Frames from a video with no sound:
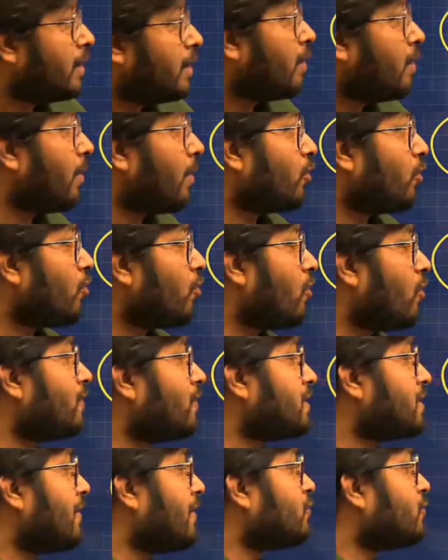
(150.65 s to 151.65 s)
But you always
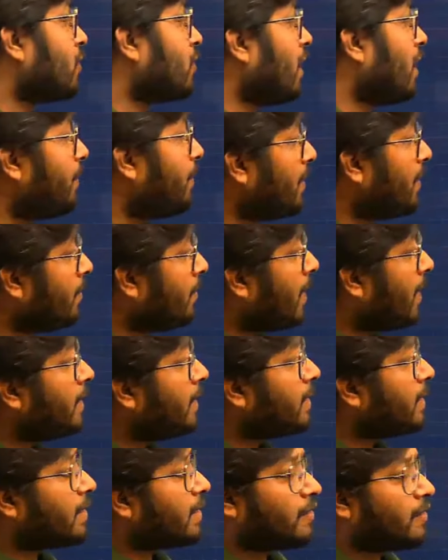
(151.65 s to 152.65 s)
have to keep in mind
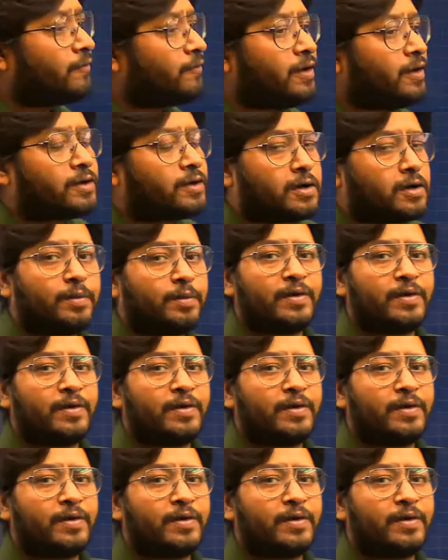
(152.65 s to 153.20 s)
that every term,